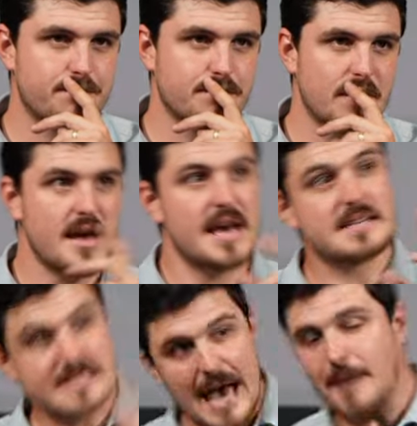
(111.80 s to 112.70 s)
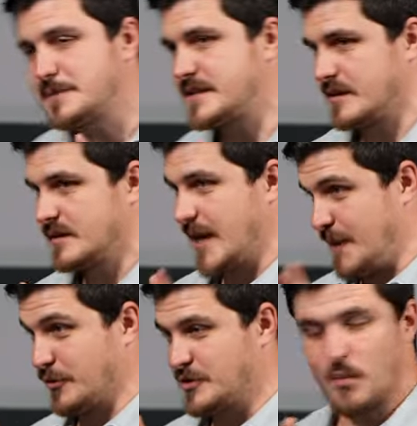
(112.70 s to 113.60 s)
Except, Hebrews
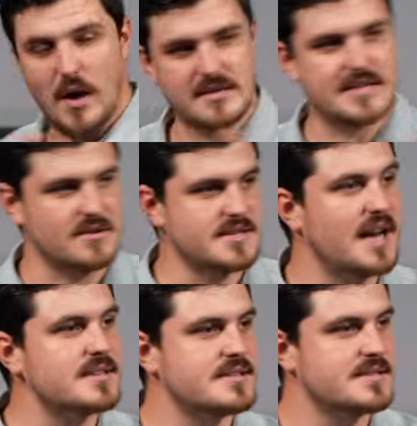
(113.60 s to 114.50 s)
1 tells us.